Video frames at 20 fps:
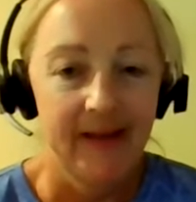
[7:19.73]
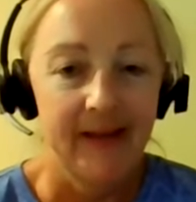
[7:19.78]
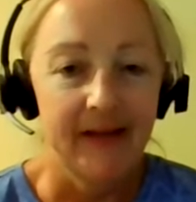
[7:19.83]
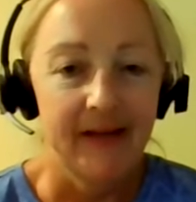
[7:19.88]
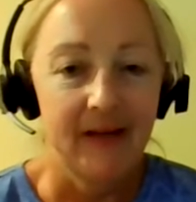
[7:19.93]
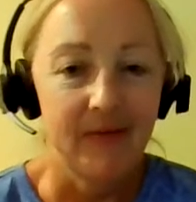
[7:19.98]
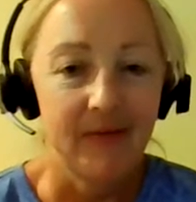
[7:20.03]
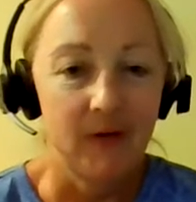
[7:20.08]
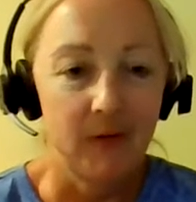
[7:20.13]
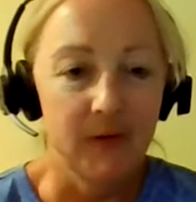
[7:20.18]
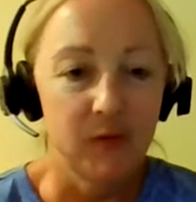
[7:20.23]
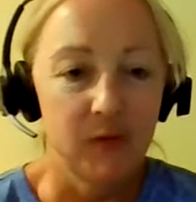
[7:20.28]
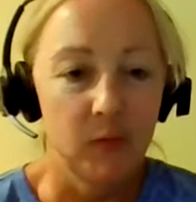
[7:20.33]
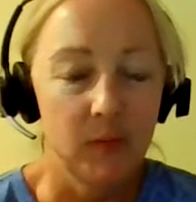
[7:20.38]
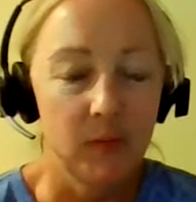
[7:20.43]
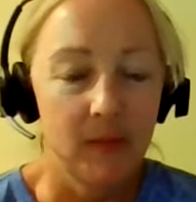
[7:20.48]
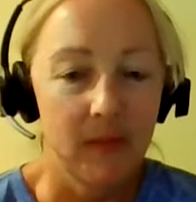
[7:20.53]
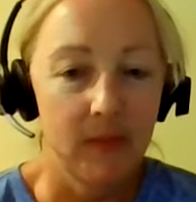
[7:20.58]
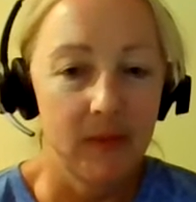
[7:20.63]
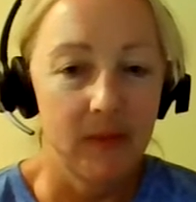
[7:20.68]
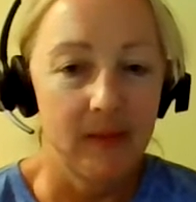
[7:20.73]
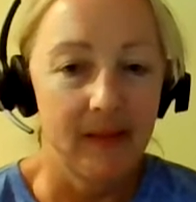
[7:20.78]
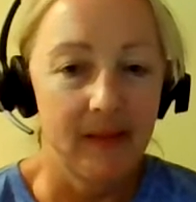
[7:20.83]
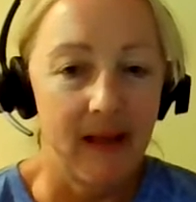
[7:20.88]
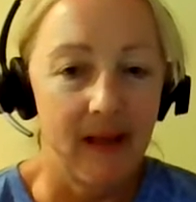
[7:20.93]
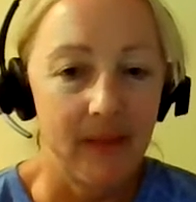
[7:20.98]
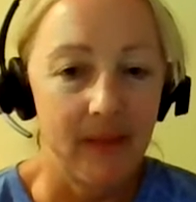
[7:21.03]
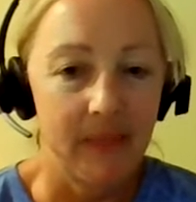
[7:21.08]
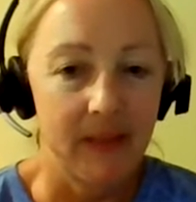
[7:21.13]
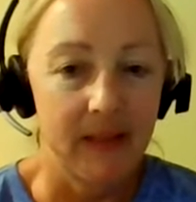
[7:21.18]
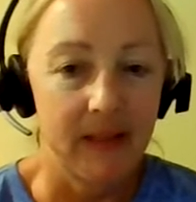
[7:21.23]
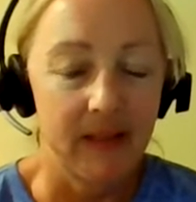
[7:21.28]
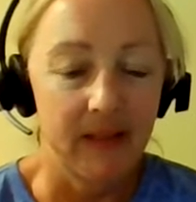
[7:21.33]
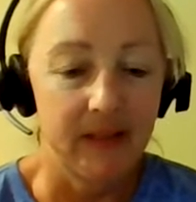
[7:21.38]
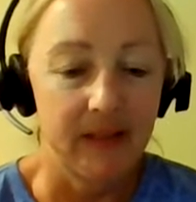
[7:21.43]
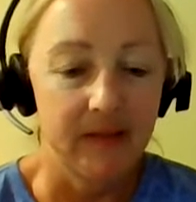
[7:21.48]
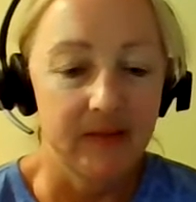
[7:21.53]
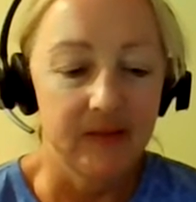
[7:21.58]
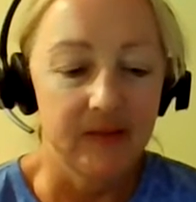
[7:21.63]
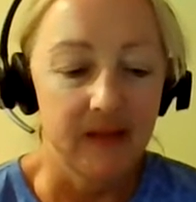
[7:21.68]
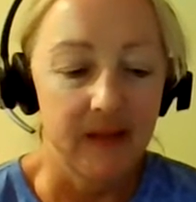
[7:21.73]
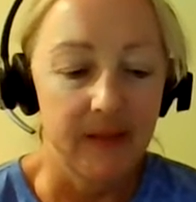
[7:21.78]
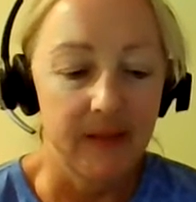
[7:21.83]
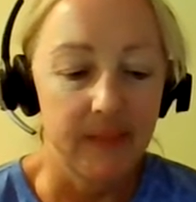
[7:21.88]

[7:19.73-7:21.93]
And I've always remembered that because,